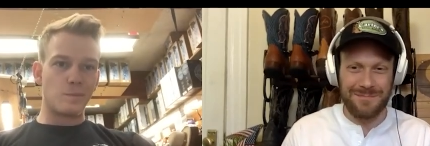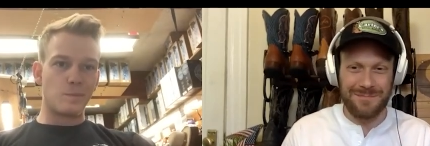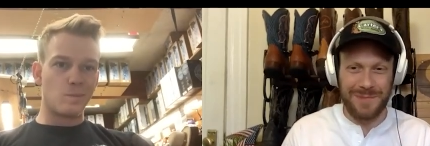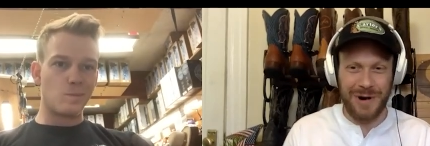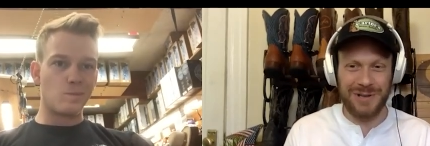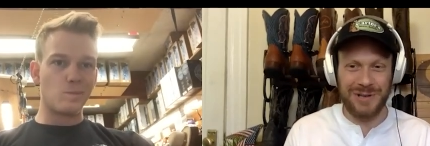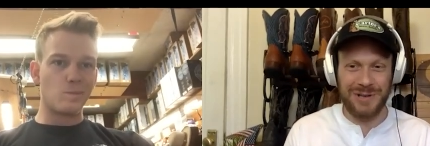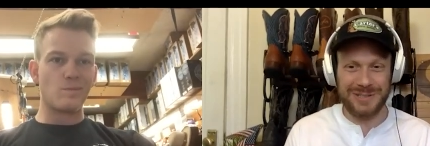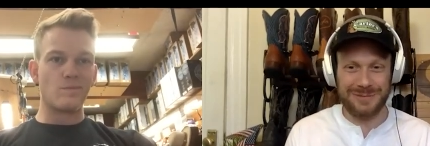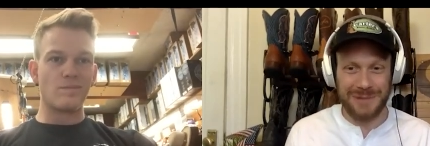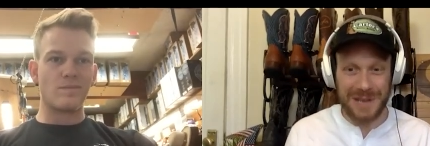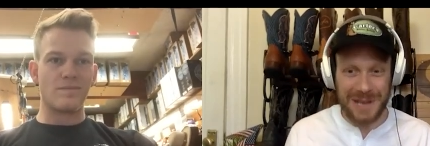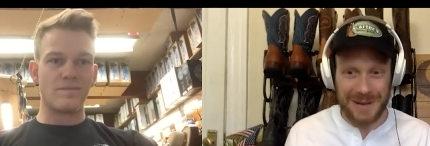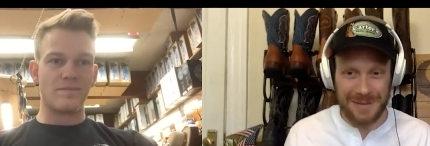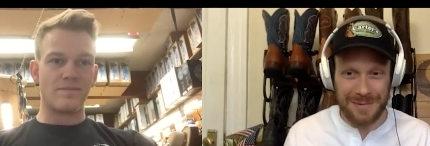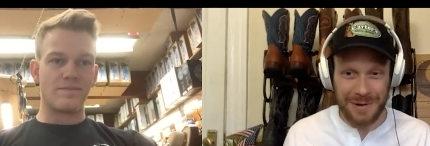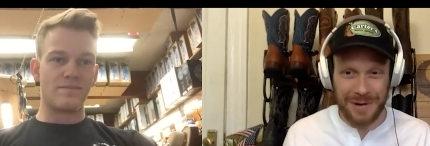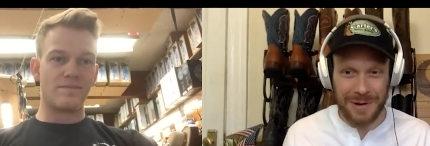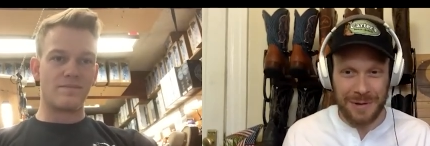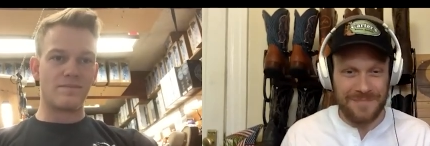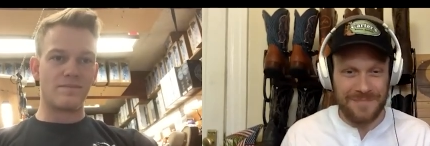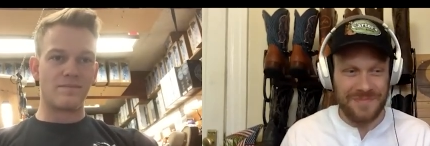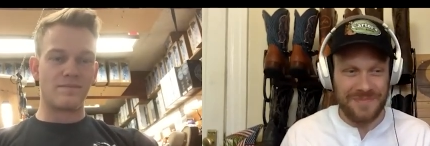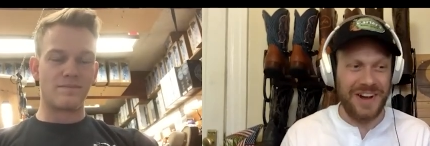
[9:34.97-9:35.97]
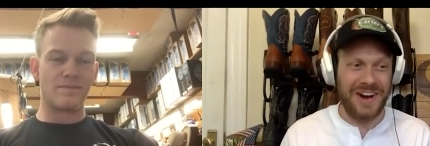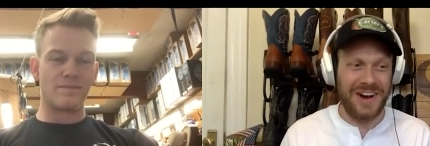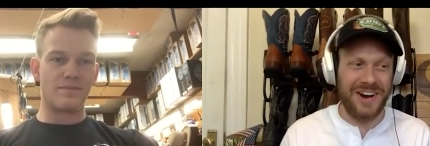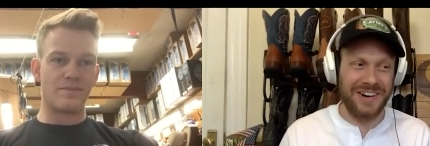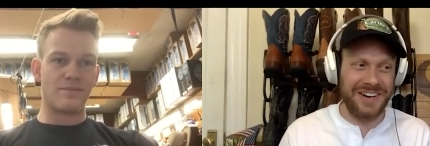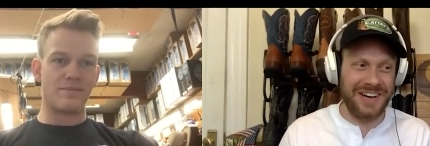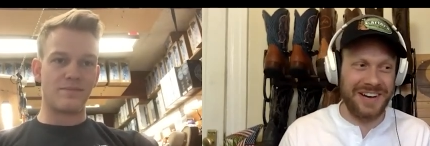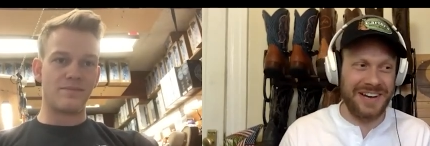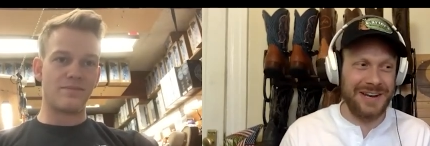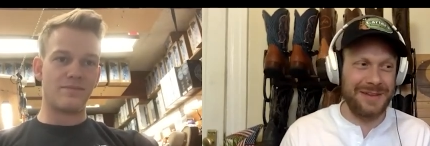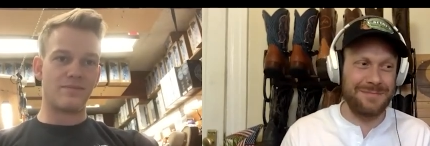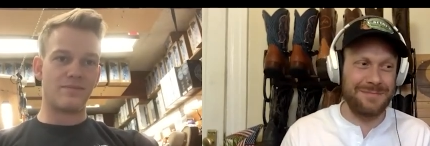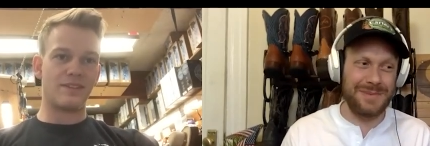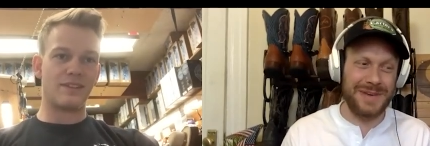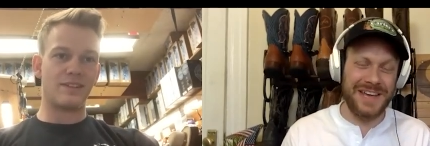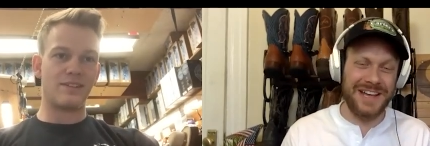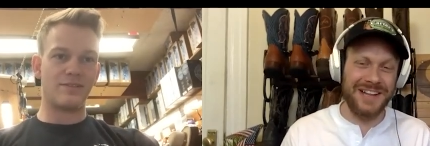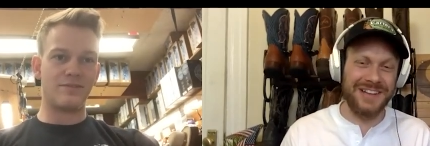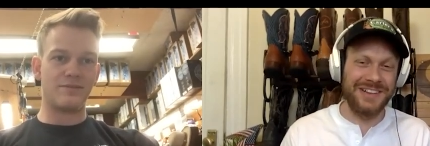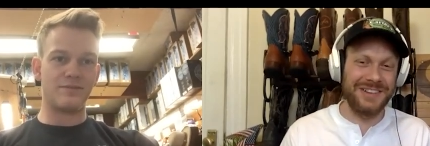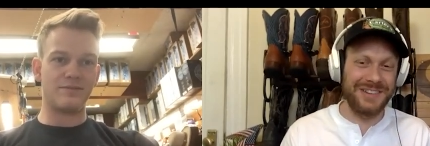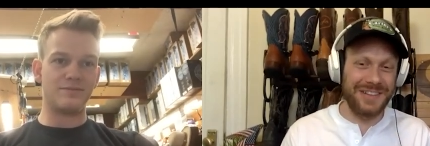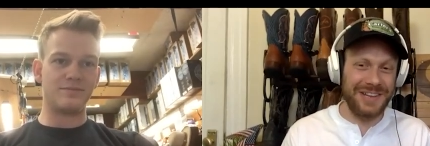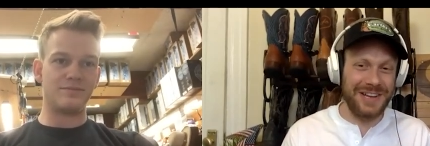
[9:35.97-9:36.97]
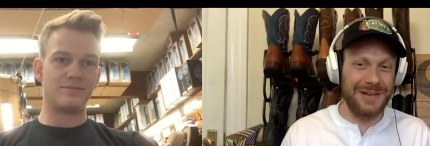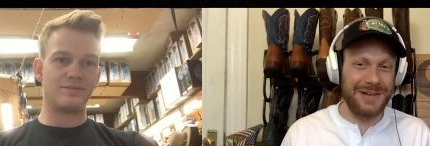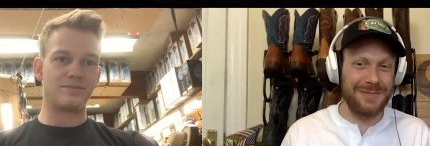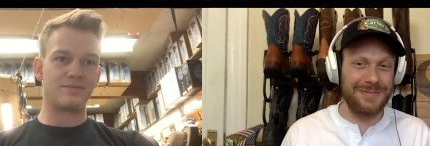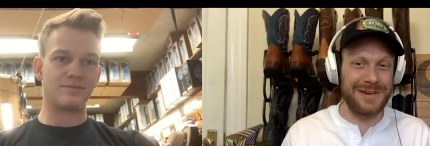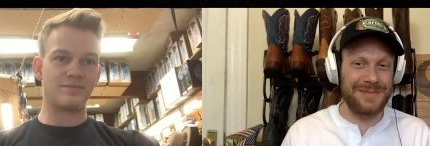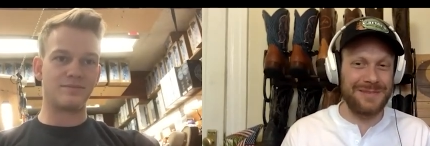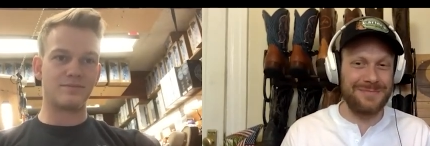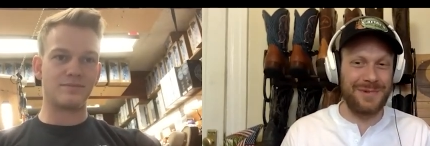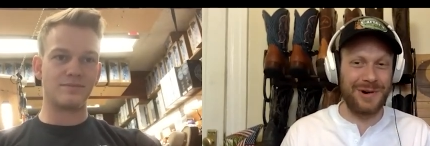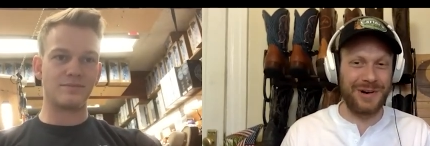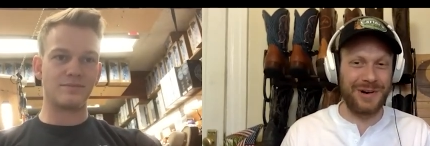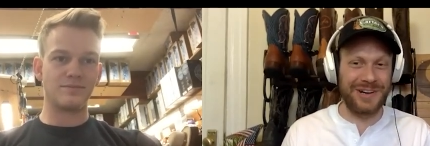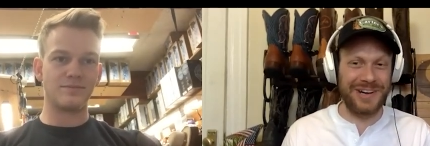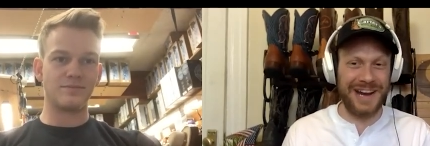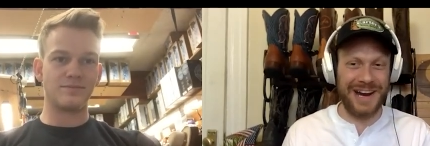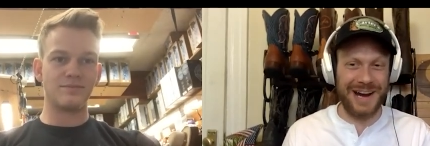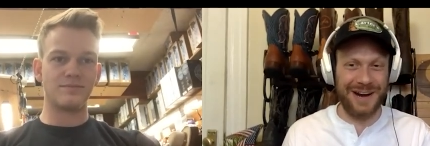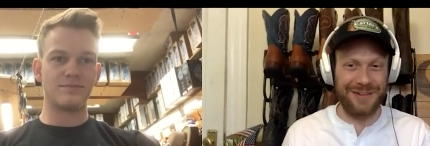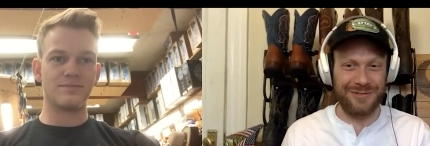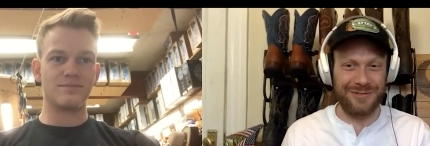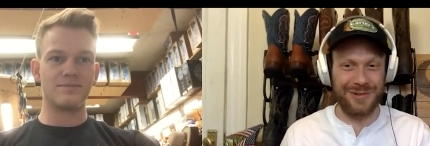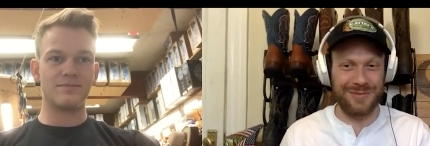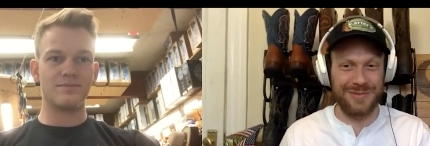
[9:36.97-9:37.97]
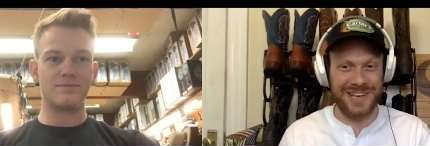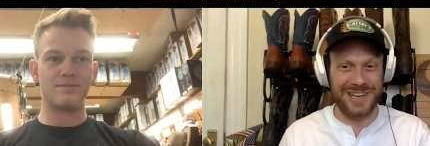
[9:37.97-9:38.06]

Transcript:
Speaker 1: most people are going to be a little bit more careful